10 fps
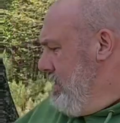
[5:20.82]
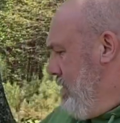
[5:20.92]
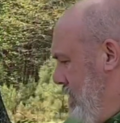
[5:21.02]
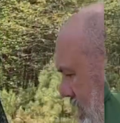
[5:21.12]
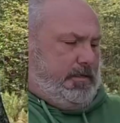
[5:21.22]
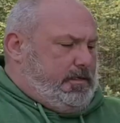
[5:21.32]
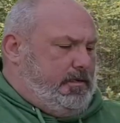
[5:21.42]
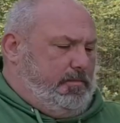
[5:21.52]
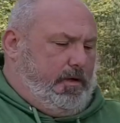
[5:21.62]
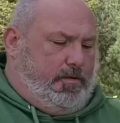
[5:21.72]
Now
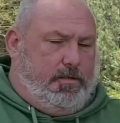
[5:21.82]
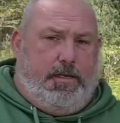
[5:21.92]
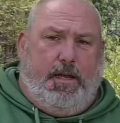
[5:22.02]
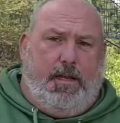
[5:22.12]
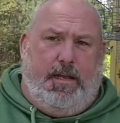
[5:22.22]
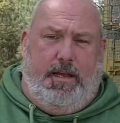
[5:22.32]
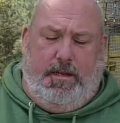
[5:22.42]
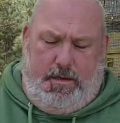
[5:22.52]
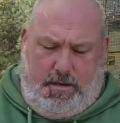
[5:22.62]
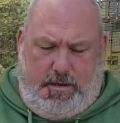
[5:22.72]
his mother's a yellow
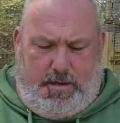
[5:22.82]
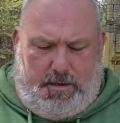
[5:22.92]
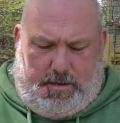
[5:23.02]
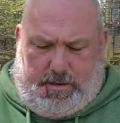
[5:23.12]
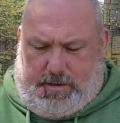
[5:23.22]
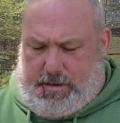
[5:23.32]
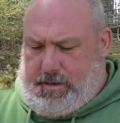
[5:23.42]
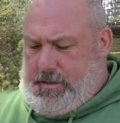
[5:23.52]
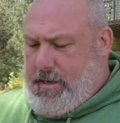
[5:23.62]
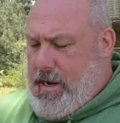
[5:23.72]
hen, and
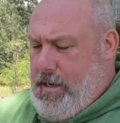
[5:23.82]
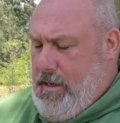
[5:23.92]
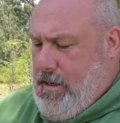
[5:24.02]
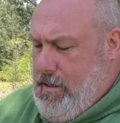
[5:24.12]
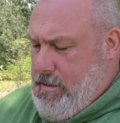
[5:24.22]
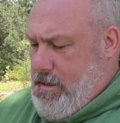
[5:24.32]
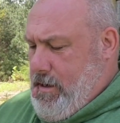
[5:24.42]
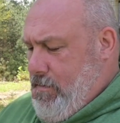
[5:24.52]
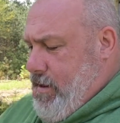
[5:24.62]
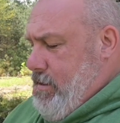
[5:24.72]
his daddy is
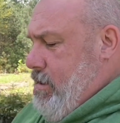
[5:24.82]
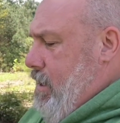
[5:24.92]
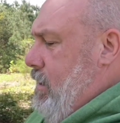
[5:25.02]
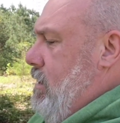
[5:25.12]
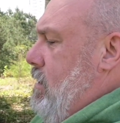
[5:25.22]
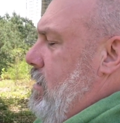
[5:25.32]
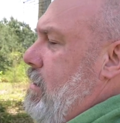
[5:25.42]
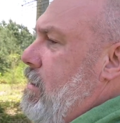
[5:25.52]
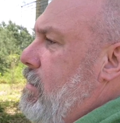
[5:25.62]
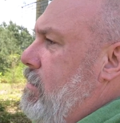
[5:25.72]
a red chick.
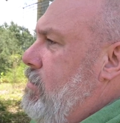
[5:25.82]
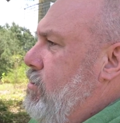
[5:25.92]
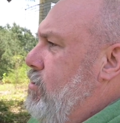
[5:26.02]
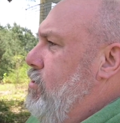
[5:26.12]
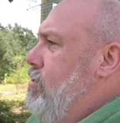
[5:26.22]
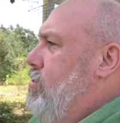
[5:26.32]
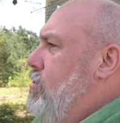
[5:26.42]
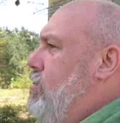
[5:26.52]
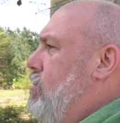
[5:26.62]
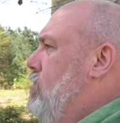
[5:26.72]

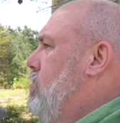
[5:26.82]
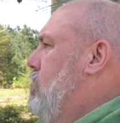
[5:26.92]
Shh.